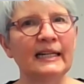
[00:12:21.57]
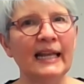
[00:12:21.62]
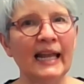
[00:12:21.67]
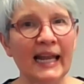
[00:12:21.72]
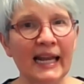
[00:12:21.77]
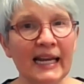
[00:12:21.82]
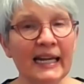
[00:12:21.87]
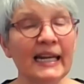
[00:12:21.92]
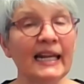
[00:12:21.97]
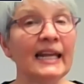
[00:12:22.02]

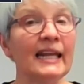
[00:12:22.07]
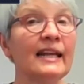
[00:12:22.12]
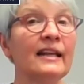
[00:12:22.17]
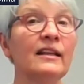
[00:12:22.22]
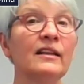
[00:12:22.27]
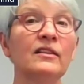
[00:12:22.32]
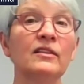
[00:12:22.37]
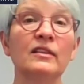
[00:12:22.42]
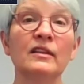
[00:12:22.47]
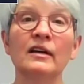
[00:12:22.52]

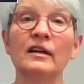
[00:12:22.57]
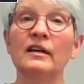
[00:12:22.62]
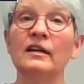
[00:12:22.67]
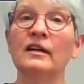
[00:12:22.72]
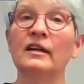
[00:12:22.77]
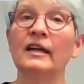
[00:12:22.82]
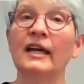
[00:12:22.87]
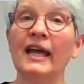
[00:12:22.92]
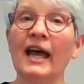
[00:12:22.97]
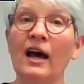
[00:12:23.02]
gaining
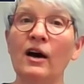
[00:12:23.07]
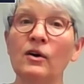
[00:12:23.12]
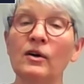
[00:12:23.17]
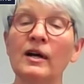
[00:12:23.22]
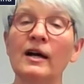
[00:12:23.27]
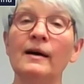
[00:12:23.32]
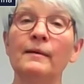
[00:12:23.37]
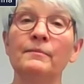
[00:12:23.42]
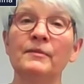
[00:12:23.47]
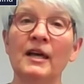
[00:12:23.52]
the
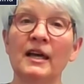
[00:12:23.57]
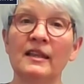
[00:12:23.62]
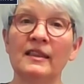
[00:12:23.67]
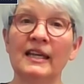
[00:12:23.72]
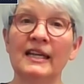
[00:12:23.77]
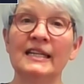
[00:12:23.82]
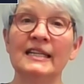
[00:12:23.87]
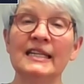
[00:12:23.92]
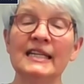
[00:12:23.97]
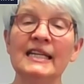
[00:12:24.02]
outcome that
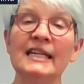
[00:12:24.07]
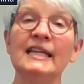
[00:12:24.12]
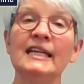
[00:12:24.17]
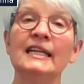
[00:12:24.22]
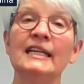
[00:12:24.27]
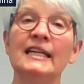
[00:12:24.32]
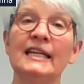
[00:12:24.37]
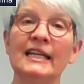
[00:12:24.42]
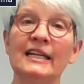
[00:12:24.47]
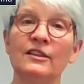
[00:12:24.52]
they
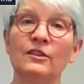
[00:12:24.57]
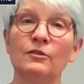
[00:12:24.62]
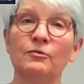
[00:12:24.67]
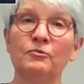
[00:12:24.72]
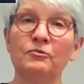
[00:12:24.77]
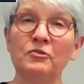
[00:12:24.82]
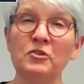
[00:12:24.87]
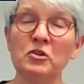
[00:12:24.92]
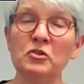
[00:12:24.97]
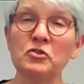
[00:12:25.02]
need in the
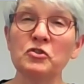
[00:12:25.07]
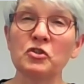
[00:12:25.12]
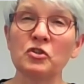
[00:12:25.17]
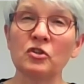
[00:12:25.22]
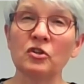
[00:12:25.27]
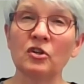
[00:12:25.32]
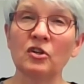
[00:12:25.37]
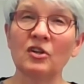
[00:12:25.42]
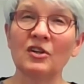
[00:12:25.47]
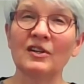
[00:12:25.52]

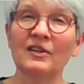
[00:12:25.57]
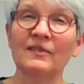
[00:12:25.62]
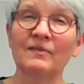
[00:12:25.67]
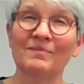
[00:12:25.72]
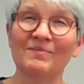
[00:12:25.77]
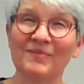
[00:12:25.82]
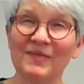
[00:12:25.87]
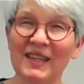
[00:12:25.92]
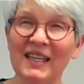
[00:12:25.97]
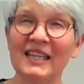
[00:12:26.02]
future
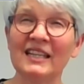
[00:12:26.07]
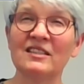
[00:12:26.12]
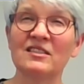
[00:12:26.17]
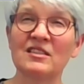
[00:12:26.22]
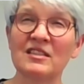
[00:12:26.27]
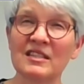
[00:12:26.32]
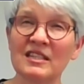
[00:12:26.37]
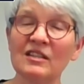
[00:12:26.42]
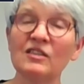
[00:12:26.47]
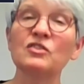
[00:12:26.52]

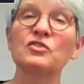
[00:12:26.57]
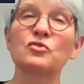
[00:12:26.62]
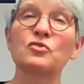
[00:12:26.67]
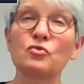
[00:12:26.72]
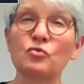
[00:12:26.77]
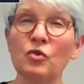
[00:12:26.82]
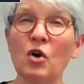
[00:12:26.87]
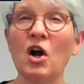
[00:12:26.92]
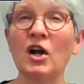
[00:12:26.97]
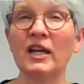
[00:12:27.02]
is still
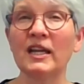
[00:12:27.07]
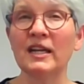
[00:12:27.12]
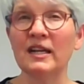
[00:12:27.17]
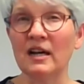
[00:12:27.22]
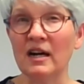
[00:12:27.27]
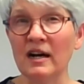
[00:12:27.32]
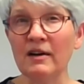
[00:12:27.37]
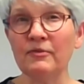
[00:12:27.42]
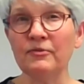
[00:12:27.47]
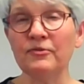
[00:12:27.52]
strong
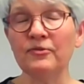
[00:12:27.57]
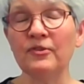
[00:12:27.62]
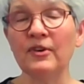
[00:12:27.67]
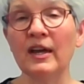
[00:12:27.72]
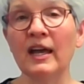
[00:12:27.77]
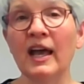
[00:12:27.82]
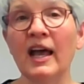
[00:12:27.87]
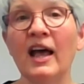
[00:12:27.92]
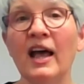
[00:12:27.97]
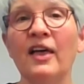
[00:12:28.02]
enough
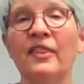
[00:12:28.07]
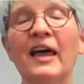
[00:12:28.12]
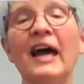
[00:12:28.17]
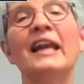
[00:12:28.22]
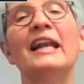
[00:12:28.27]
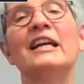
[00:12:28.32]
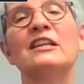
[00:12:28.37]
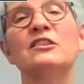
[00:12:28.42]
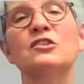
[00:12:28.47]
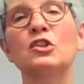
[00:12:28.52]

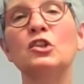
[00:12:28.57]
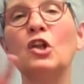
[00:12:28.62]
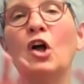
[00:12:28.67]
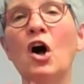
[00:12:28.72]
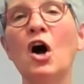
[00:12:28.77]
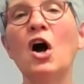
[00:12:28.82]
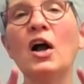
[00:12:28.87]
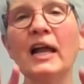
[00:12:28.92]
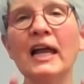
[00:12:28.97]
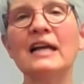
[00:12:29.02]
that as
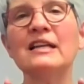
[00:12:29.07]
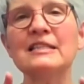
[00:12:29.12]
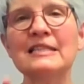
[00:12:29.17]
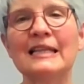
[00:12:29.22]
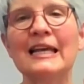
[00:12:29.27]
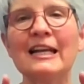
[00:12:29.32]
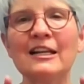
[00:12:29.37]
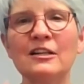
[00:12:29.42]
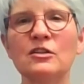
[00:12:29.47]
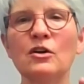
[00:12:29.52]
long
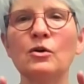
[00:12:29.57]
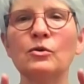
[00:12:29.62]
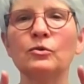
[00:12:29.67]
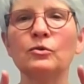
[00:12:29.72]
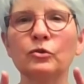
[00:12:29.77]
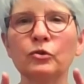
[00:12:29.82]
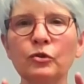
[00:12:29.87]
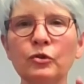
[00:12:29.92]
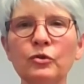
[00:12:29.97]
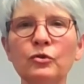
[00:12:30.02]
as they
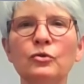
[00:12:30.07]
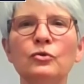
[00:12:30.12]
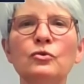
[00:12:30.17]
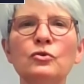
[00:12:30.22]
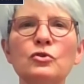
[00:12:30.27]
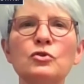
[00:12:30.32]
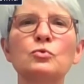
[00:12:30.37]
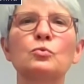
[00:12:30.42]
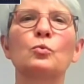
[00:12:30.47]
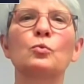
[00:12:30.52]
don't
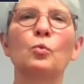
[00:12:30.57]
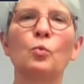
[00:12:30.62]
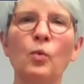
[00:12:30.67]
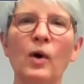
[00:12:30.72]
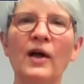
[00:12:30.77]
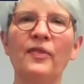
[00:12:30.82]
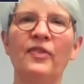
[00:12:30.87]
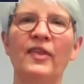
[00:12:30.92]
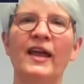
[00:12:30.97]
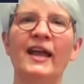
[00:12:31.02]
lose
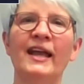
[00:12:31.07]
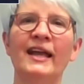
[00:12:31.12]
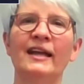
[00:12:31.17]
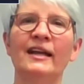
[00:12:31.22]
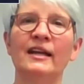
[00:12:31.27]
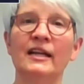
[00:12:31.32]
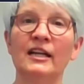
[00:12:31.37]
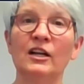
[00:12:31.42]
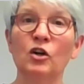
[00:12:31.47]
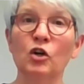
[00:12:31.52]
what
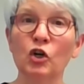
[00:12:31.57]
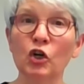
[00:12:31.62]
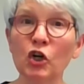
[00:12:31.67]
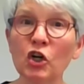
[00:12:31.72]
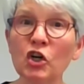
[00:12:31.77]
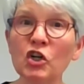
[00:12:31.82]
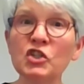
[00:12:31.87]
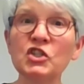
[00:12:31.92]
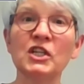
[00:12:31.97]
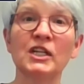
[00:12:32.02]
they
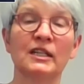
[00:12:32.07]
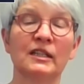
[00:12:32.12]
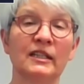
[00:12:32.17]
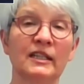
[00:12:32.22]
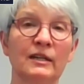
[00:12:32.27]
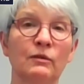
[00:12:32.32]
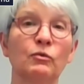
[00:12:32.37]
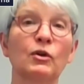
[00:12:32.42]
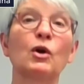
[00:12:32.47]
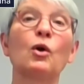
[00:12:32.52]

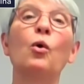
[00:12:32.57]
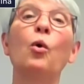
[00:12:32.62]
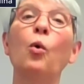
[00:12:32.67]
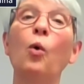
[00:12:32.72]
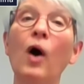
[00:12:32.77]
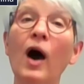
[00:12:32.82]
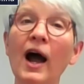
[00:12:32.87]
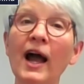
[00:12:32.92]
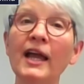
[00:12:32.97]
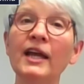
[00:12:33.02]
urgently
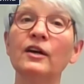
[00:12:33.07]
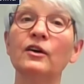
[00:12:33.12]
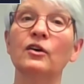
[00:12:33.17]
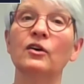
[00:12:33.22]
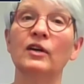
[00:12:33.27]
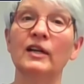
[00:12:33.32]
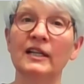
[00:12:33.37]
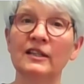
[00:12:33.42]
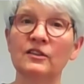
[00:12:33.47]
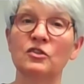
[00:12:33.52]

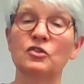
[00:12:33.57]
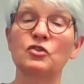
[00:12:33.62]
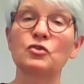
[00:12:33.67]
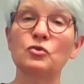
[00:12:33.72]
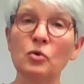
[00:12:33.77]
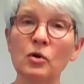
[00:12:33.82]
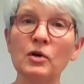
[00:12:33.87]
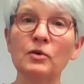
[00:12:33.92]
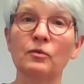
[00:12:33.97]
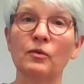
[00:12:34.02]
require in the
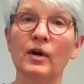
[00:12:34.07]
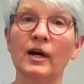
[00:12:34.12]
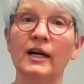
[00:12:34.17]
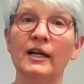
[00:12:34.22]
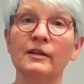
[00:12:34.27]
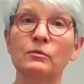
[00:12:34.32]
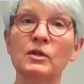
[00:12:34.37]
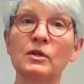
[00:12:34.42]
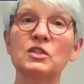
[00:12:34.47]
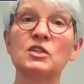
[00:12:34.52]
short
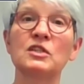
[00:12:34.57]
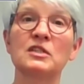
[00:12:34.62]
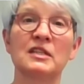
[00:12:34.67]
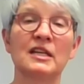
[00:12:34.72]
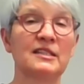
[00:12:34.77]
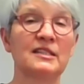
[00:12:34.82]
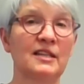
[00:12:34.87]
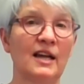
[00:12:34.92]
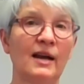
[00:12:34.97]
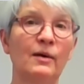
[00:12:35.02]
run, which is
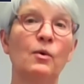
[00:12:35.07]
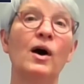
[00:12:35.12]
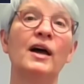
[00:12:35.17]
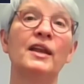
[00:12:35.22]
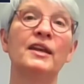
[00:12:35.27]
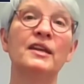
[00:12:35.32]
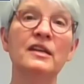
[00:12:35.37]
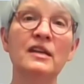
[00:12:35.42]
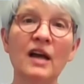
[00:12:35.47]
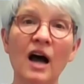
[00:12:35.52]
that
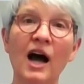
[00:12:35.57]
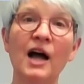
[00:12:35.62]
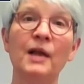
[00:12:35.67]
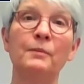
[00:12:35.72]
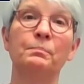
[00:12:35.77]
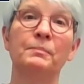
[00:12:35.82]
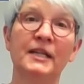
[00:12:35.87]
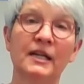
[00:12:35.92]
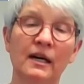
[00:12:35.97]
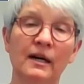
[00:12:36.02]
Taiwan
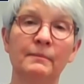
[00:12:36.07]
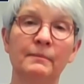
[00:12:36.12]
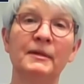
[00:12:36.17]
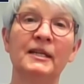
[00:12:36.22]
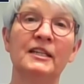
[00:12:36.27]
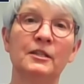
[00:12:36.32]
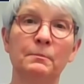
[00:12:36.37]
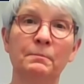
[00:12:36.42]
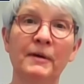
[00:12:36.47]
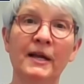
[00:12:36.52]
not become
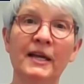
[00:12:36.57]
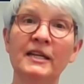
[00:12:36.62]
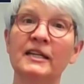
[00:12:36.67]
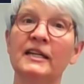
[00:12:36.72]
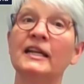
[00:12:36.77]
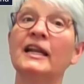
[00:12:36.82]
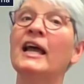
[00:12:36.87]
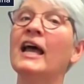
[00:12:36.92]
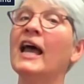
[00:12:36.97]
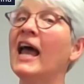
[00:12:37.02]

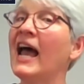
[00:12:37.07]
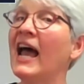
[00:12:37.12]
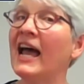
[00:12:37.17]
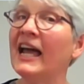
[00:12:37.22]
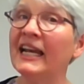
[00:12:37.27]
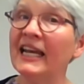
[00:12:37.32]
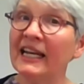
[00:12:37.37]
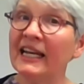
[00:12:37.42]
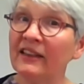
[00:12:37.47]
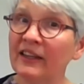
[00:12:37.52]
independent
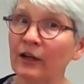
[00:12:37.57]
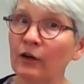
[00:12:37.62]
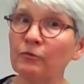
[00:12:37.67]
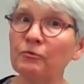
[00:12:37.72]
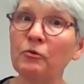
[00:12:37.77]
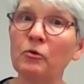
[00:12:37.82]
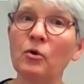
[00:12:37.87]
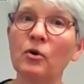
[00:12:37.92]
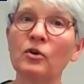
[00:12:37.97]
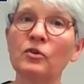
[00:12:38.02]
and
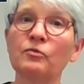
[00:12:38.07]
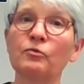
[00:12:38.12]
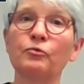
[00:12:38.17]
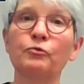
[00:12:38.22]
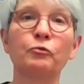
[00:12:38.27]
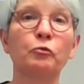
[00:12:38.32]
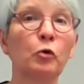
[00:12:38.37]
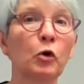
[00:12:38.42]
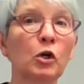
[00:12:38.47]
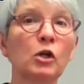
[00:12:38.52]
therefore
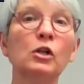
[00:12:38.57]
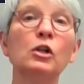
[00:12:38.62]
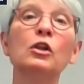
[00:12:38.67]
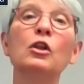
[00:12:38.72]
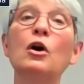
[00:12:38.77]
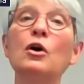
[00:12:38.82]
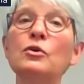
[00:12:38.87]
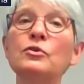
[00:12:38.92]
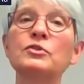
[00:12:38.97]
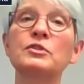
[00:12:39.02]

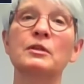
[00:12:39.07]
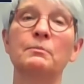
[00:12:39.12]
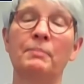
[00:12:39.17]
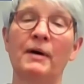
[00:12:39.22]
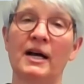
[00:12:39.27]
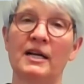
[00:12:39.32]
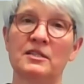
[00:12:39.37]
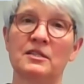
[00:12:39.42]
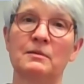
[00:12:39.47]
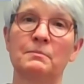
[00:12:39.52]
foreclose the
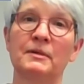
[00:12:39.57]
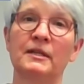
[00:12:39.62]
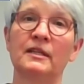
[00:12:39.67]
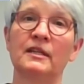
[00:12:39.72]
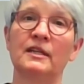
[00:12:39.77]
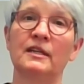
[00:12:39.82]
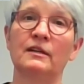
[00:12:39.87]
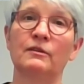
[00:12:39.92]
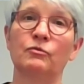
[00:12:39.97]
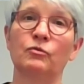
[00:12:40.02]

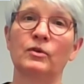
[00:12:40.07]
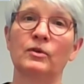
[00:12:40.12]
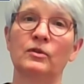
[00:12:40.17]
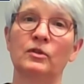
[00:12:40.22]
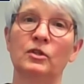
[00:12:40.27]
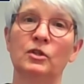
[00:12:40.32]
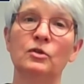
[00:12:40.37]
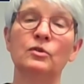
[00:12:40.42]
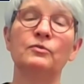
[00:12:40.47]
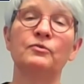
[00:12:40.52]
possibility of re-
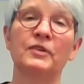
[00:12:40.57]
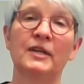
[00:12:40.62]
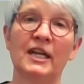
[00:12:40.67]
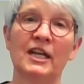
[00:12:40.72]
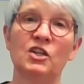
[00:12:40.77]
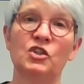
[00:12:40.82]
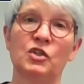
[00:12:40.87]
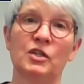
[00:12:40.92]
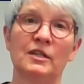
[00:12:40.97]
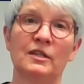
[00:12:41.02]

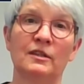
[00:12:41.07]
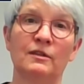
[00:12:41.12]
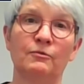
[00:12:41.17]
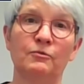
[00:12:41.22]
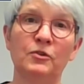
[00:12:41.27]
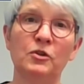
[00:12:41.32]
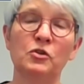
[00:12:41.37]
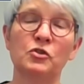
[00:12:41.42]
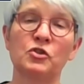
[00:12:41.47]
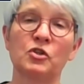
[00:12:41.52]
unification in the
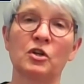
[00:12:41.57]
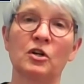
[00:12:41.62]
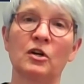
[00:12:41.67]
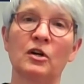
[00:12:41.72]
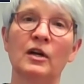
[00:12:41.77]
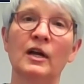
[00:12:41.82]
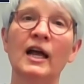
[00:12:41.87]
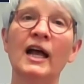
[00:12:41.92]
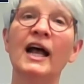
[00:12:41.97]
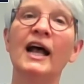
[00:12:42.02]

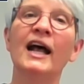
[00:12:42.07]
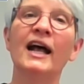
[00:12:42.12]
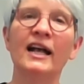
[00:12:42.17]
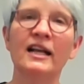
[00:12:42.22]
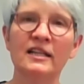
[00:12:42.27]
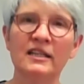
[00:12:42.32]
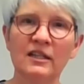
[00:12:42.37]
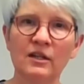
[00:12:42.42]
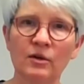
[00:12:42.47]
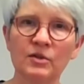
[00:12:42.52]
future.
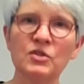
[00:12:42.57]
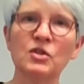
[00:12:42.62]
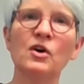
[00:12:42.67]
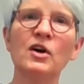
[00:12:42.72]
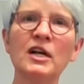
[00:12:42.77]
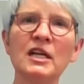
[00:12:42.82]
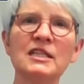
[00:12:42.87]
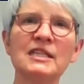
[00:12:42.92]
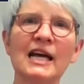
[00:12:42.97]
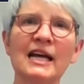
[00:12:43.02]
You know, as
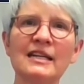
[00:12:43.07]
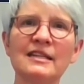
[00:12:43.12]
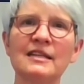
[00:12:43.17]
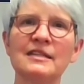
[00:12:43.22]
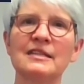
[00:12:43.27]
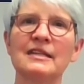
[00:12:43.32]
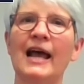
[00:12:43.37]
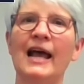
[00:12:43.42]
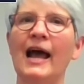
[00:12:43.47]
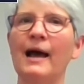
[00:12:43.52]
long as that
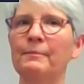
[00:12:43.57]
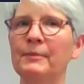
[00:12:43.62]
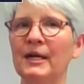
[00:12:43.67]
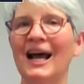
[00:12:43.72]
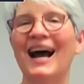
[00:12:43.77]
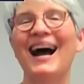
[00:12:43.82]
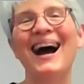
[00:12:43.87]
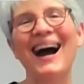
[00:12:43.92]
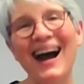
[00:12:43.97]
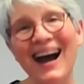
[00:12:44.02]
doesn't
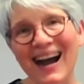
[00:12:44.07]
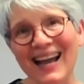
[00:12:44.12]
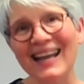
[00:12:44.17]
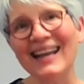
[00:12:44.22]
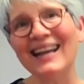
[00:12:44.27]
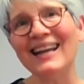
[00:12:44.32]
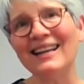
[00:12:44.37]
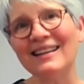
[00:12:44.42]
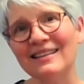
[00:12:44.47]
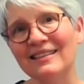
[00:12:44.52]
happen,
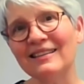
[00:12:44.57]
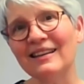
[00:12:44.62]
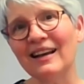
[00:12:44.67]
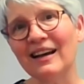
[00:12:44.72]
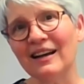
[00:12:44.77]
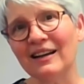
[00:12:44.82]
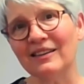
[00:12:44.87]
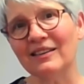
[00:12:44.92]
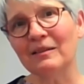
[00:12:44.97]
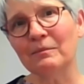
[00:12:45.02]
I
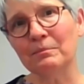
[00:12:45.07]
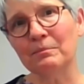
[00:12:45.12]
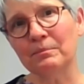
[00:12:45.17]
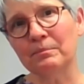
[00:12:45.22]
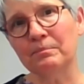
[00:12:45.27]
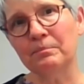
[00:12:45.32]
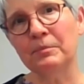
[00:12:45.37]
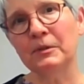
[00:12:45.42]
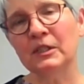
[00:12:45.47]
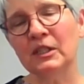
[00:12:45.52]

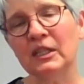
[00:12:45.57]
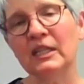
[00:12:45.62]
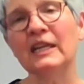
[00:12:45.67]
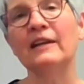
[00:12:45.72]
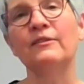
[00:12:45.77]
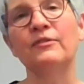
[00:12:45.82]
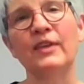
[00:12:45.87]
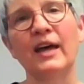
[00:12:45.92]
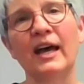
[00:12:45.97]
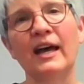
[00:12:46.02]

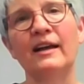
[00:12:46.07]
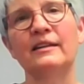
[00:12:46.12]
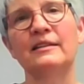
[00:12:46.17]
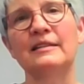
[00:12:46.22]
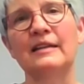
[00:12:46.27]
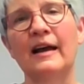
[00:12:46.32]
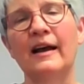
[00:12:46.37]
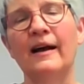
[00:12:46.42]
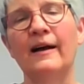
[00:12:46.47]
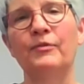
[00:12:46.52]
believe
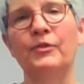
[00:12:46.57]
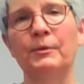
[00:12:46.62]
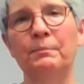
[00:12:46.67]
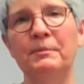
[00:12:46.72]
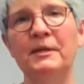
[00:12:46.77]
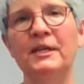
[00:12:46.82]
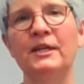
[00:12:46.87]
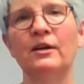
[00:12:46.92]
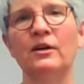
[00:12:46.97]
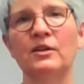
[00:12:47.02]
that uh, the
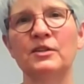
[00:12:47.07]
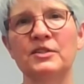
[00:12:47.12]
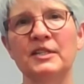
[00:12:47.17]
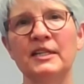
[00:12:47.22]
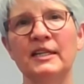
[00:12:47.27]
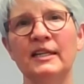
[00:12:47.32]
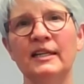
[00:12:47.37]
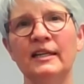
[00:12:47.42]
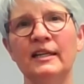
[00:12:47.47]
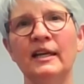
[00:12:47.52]

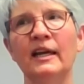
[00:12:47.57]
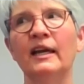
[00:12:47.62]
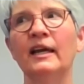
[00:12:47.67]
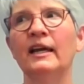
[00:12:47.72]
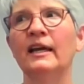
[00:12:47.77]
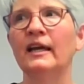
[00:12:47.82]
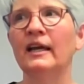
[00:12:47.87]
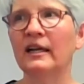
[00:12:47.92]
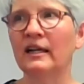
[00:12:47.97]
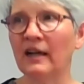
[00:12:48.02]
PRC
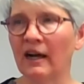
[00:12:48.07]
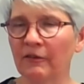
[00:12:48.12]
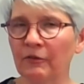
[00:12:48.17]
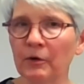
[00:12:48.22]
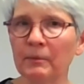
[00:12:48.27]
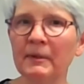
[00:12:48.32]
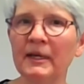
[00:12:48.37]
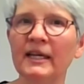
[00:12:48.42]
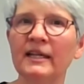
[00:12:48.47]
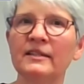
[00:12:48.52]

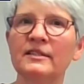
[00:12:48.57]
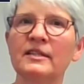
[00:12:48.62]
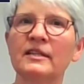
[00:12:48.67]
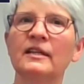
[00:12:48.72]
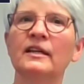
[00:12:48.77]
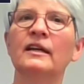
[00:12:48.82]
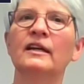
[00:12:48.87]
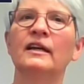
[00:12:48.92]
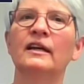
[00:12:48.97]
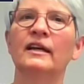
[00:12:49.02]
government
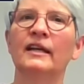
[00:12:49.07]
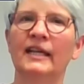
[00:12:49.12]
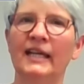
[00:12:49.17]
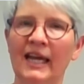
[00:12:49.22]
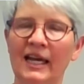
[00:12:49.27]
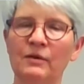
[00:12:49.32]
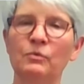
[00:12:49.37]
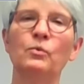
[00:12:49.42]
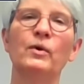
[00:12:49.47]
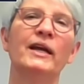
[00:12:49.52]

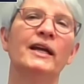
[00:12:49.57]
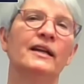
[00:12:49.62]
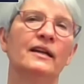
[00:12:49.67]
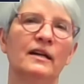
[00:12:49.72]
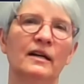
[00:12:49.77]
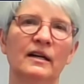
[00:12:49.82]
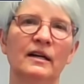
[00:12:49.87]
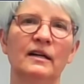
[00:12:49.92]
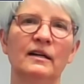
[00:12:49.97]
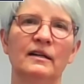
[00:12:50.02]
can
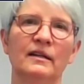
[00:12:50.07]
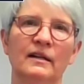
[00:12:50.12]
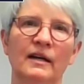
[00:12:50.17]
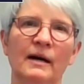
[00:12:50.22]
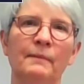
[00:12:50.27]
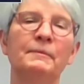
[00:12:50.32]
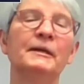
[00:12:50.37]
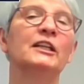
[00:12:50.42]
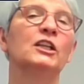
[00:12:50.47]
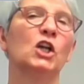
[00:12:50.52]
wait
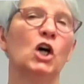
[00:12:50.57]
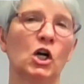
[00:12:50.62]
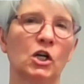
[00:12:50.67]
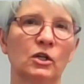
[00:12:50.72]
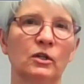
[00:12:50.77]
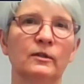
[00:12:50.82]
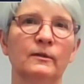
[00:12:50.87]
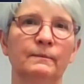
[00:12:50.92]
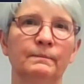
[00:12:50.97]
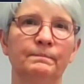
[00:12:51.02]
a bit
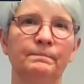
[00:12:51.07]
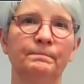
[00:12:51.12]
longer.